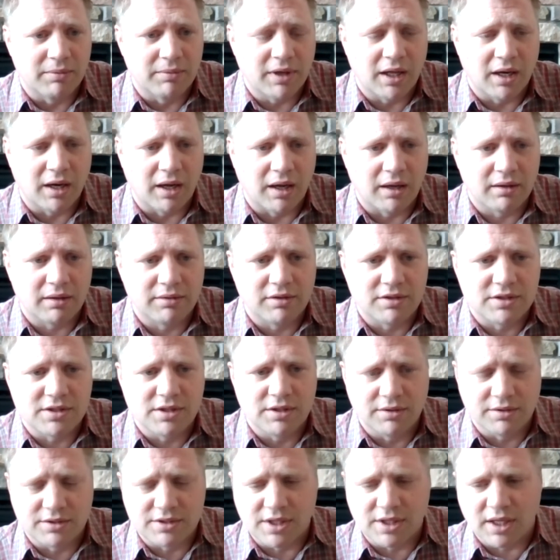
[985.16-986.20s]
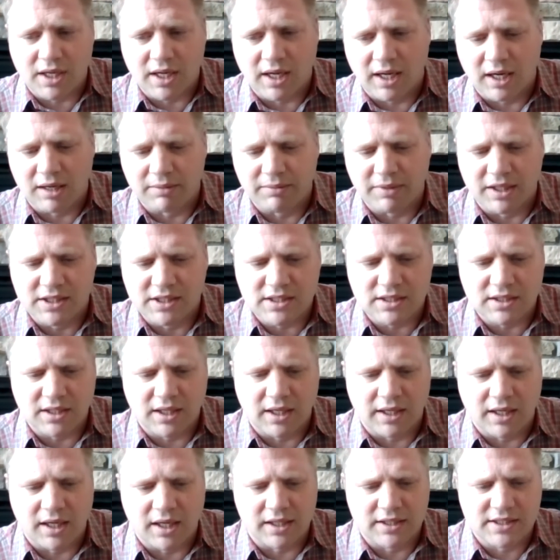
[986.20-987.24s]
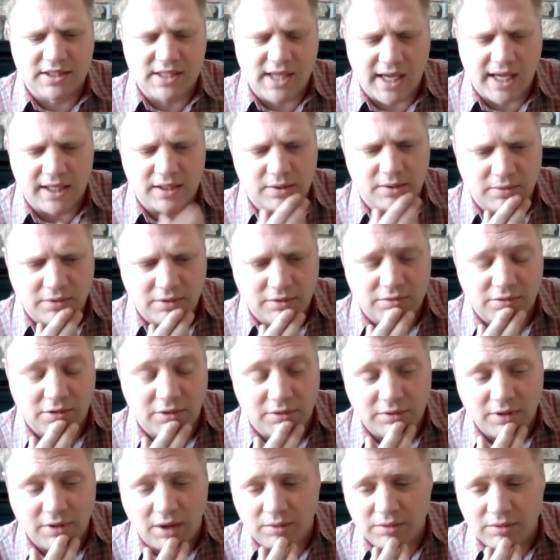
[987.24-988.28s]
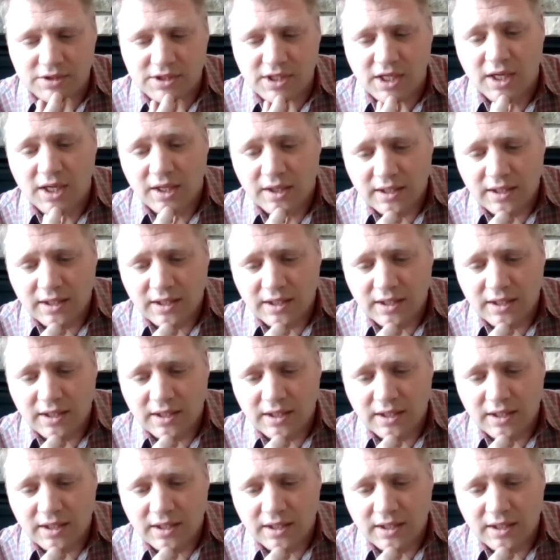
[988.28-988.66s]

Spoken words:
And there's an economist I cite who notes